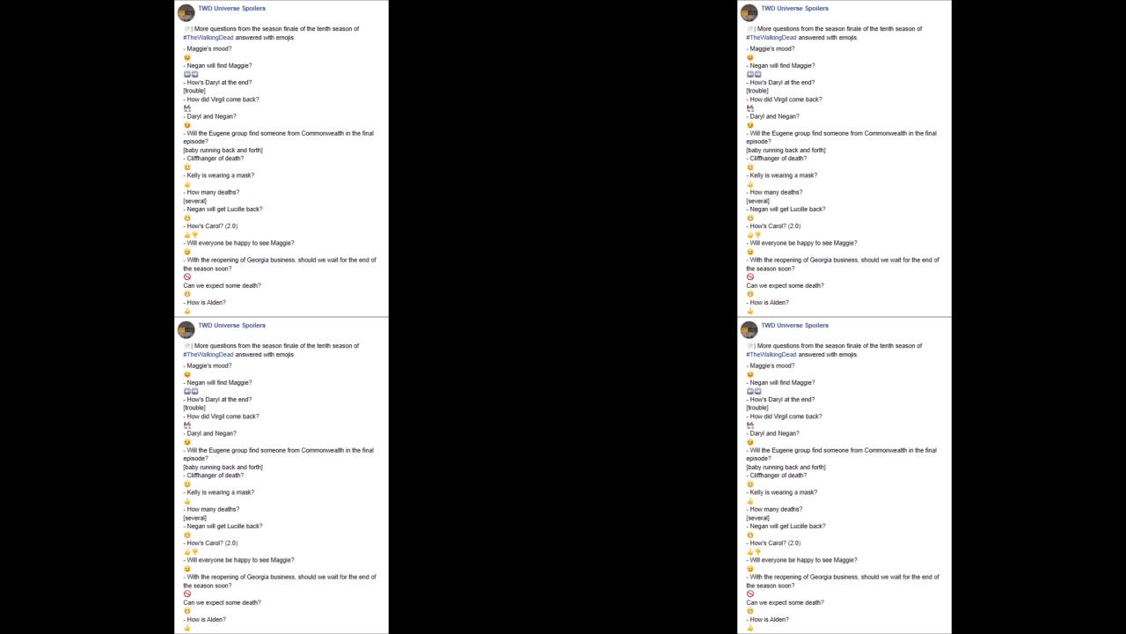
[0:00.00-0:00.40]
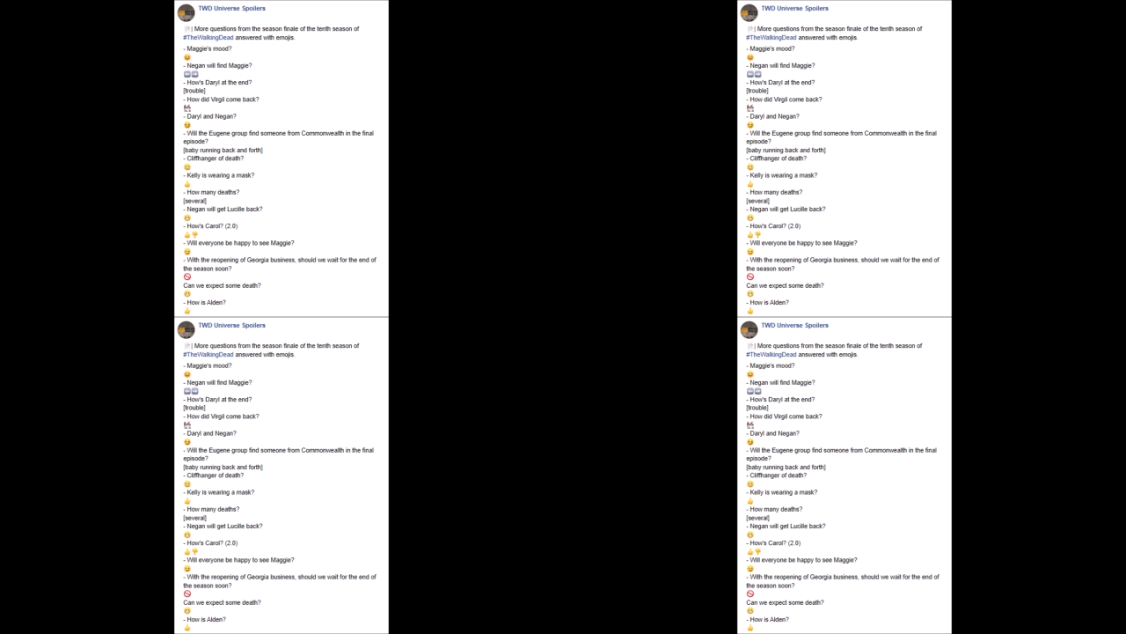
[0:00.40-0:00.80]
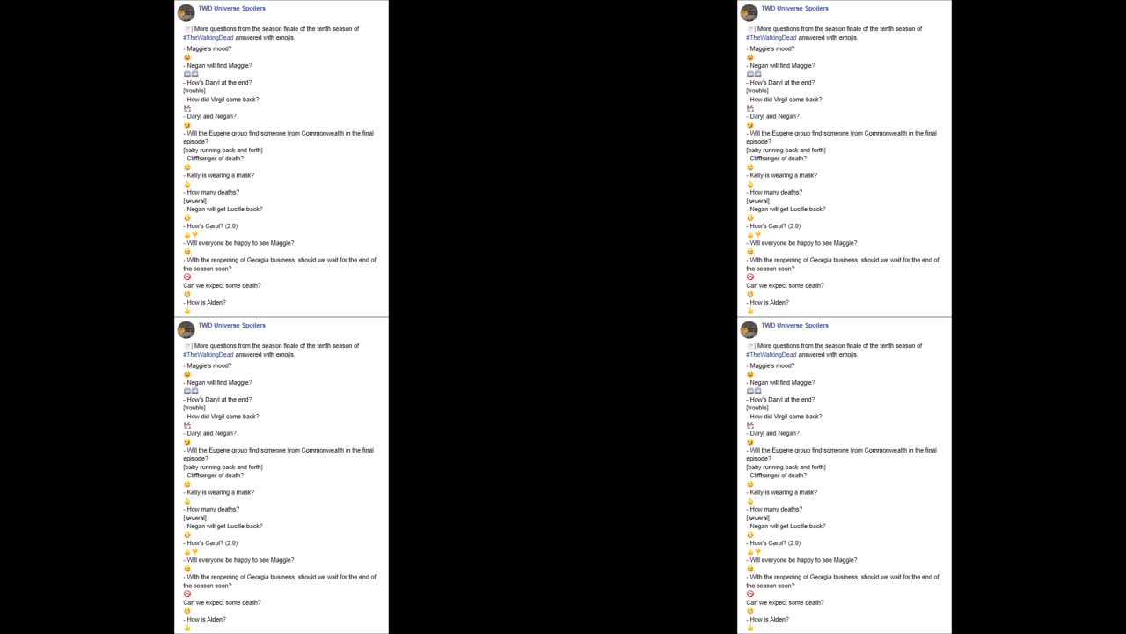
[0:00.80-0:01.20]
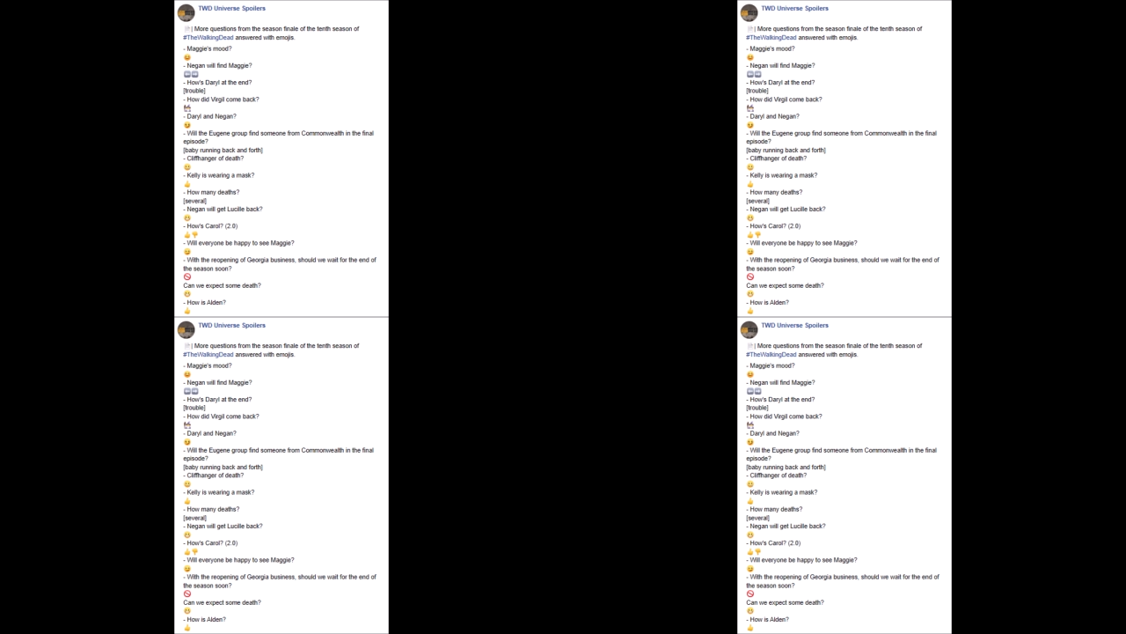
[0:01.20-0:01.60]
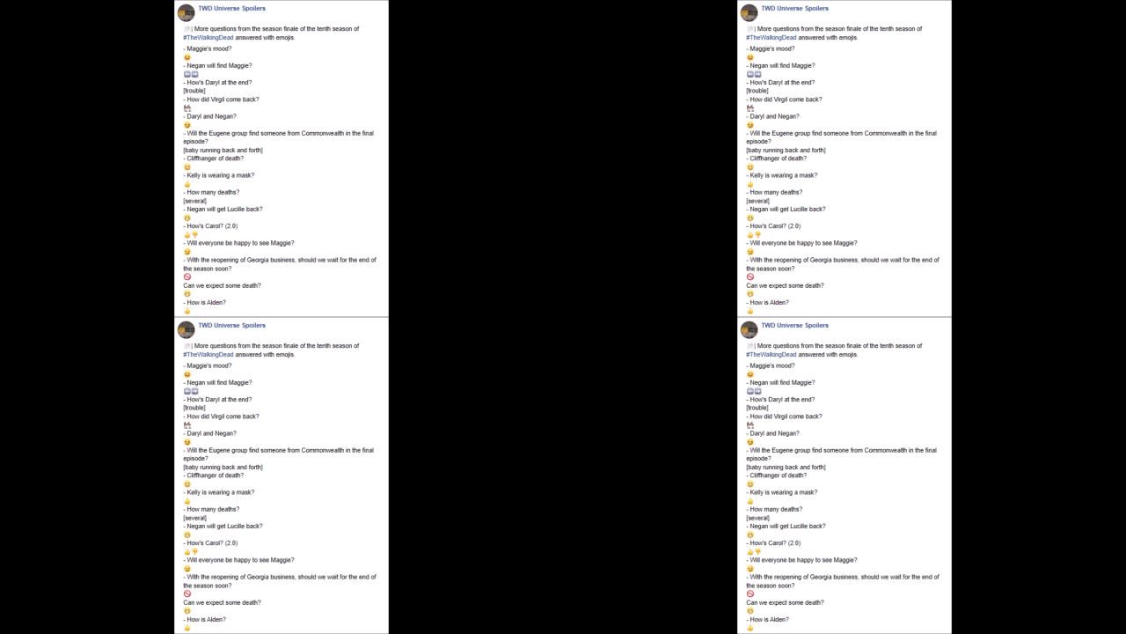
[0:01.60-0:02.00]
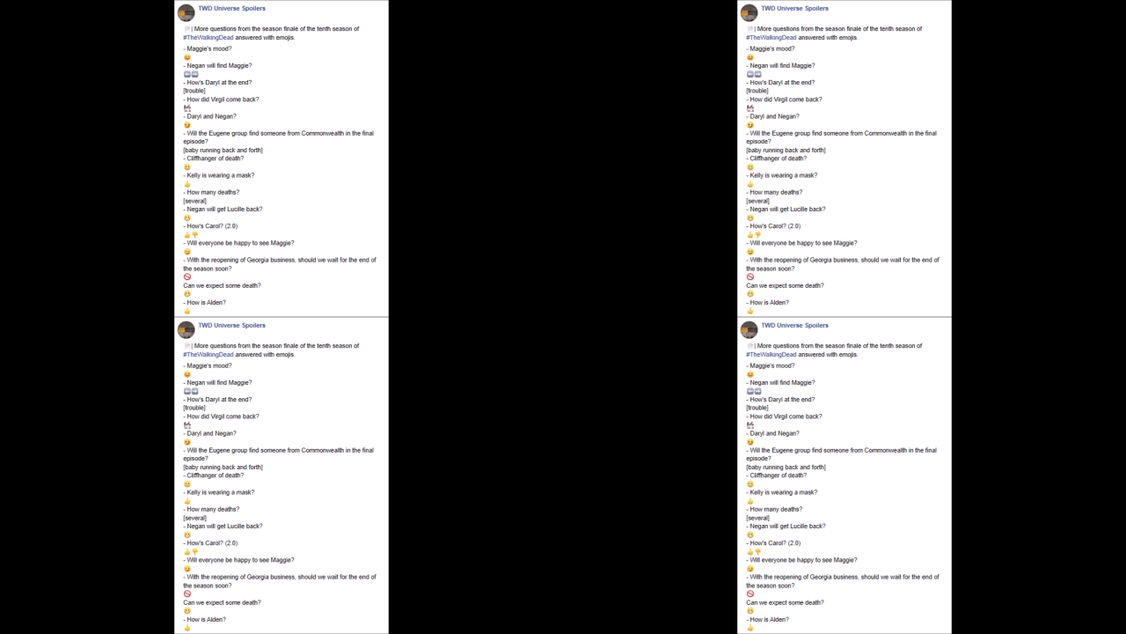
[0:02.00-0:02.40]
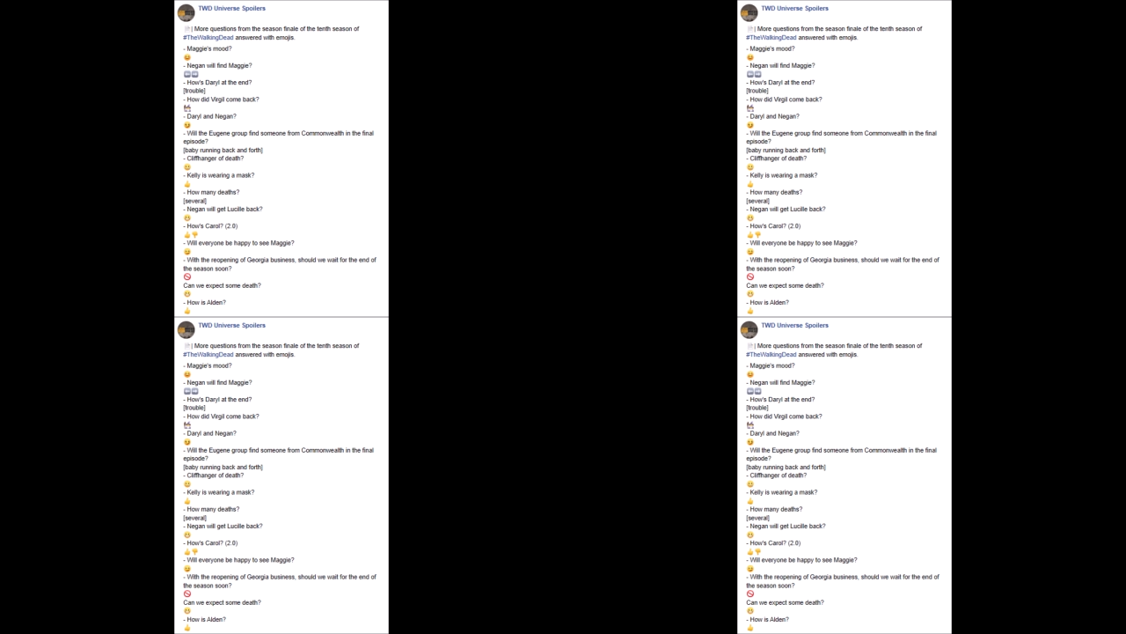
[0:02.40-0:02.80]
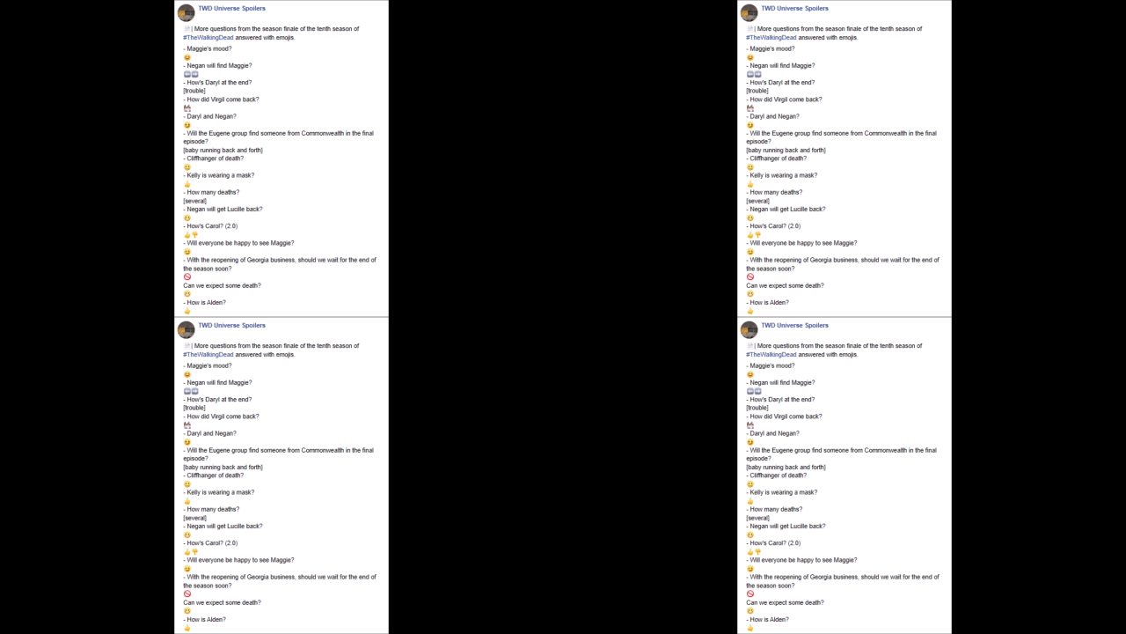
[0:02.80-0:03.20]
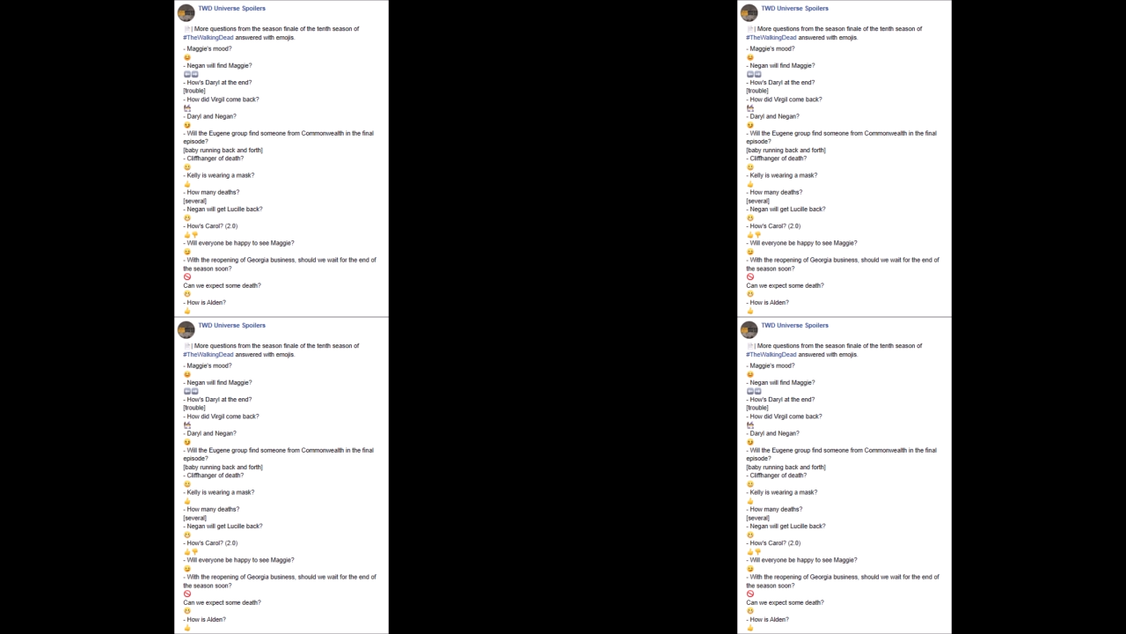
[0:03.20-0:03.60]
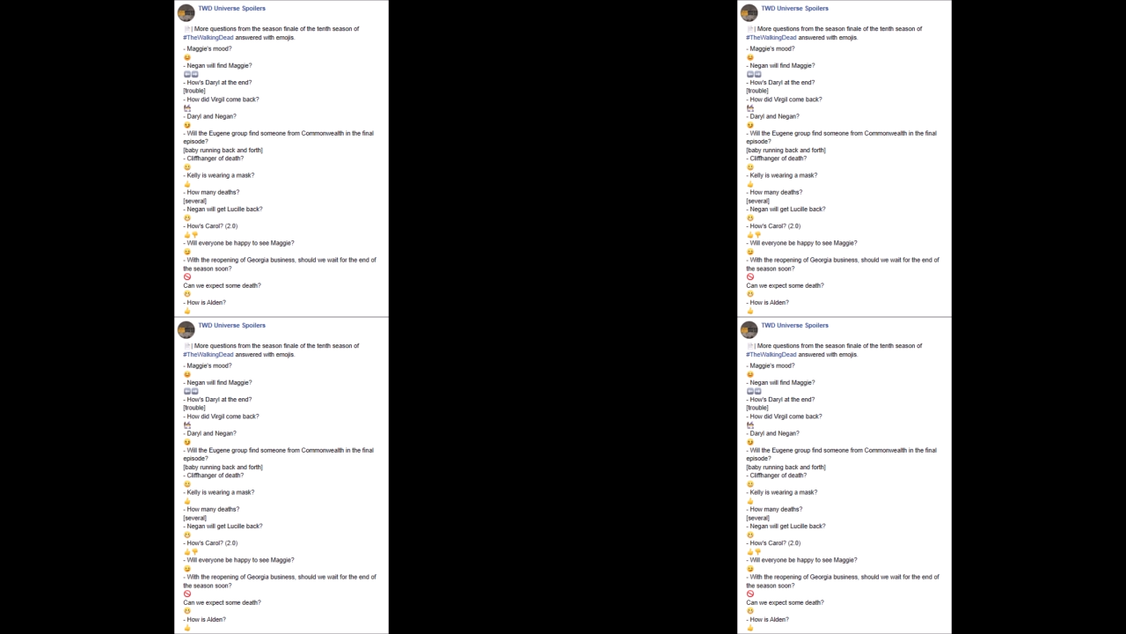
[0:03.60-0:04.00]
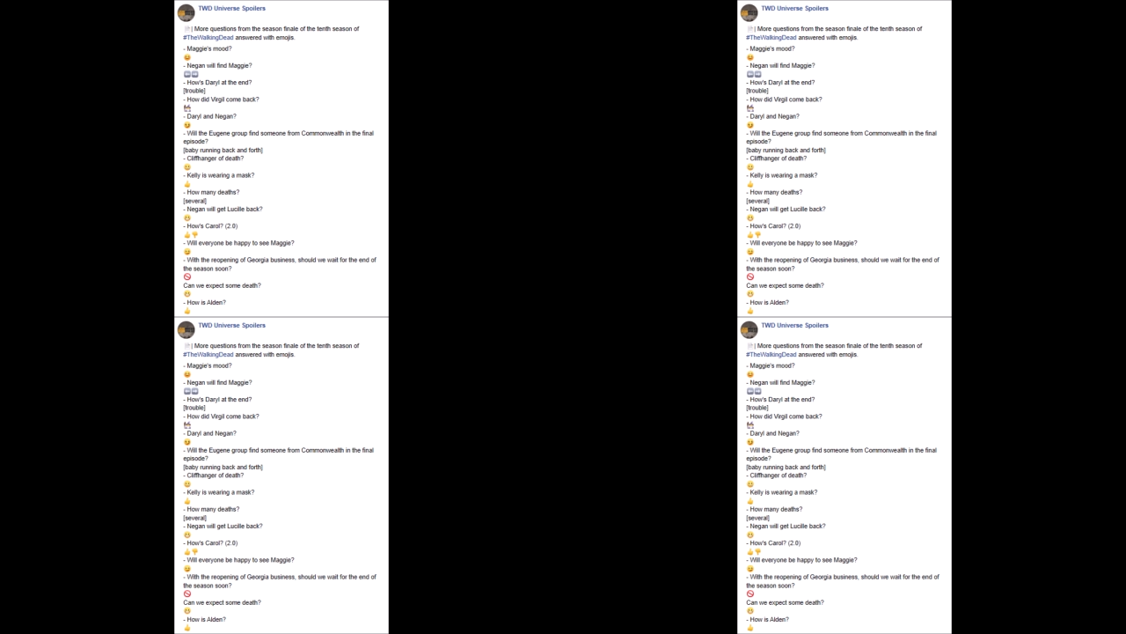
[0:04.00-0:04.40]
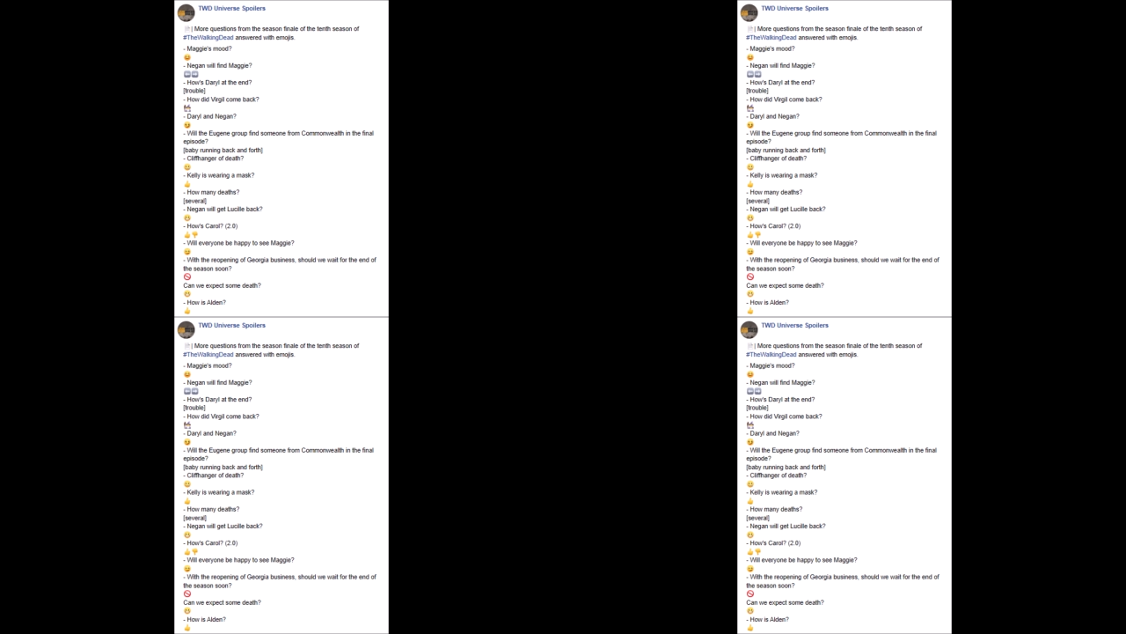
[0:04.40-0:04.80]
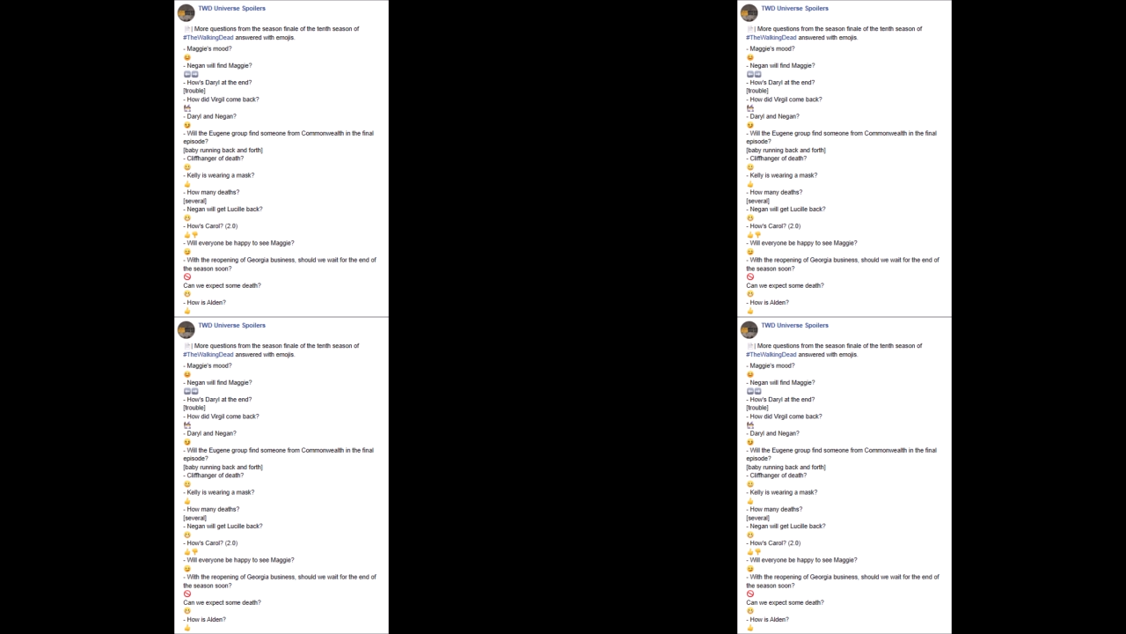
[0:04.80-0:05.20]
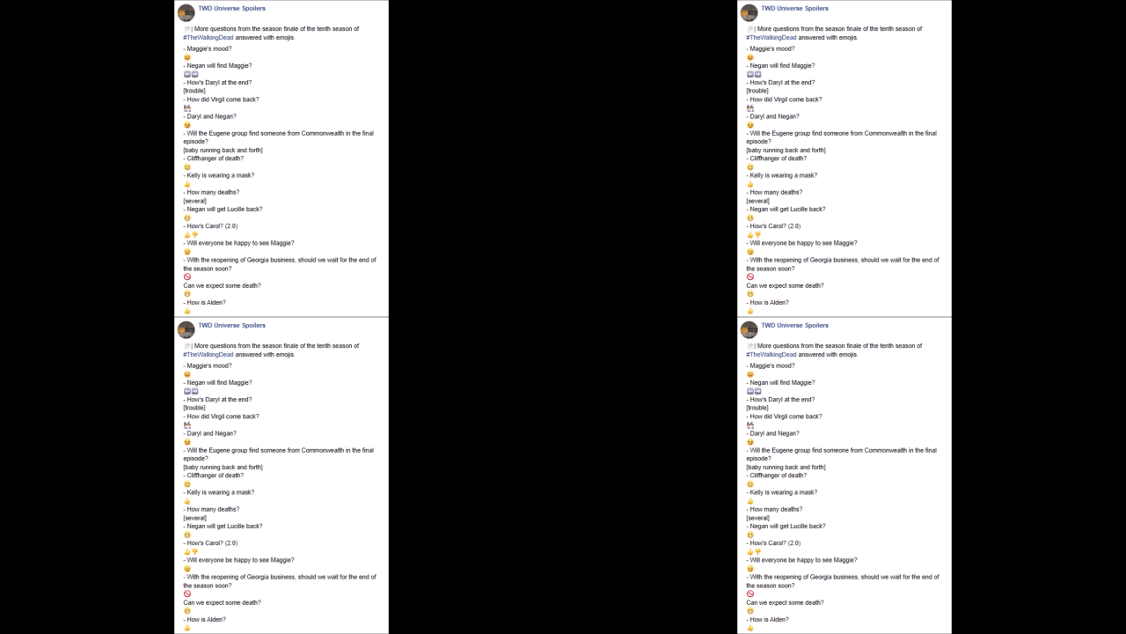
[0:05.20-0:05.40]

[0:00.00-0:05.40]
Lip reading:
[unreadable: no face in view]